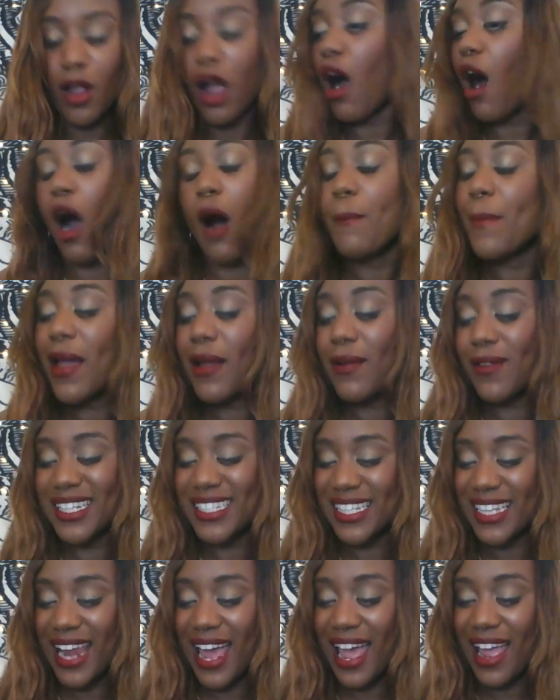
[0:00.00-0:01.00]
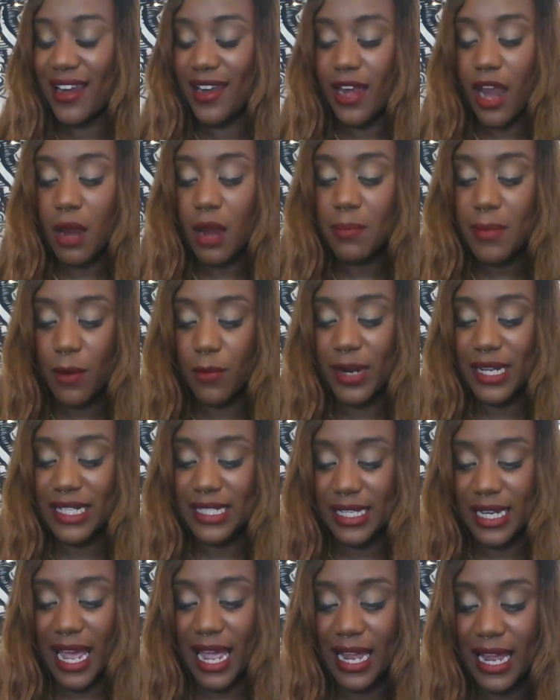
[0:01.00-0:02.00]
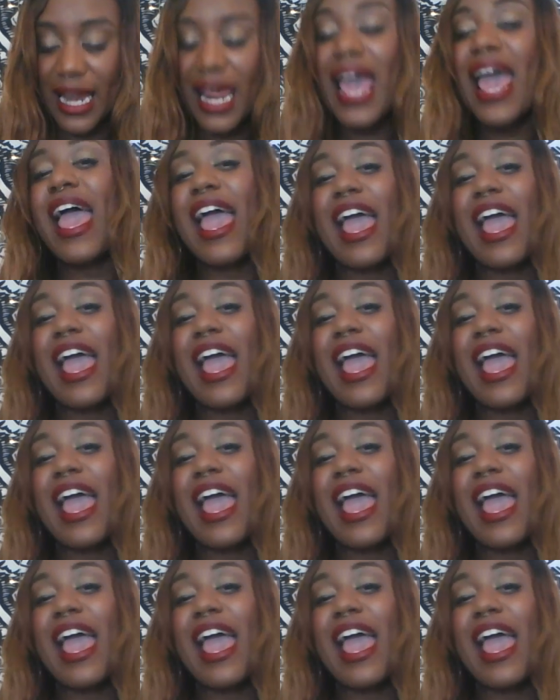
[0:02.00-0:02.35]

All may resonate, none may resonate.